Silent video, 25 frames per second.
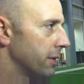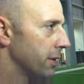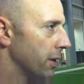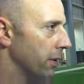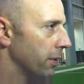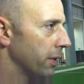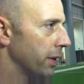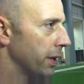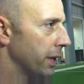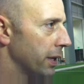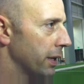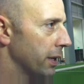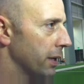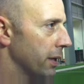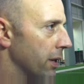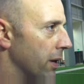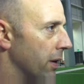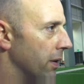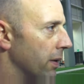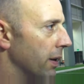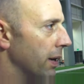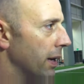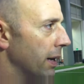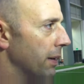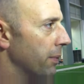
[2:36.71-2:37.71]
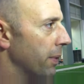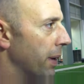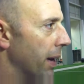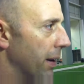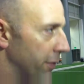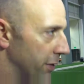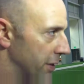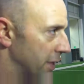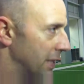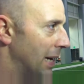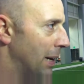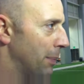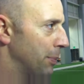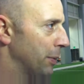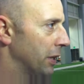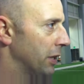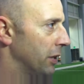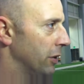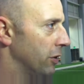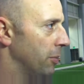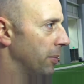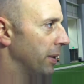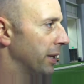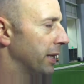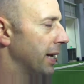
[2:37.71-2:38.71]
So he, you know, we have a snap
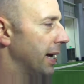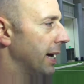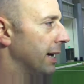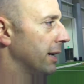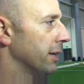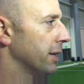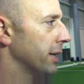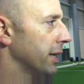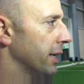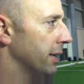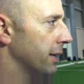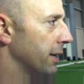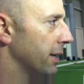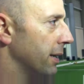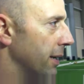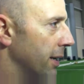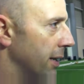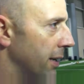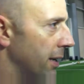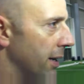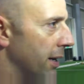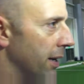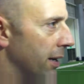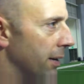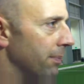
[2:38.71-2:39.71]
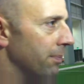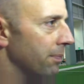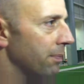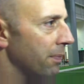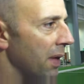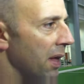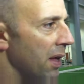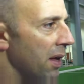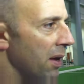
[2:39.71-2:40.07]
and clear mentality, and, and uh,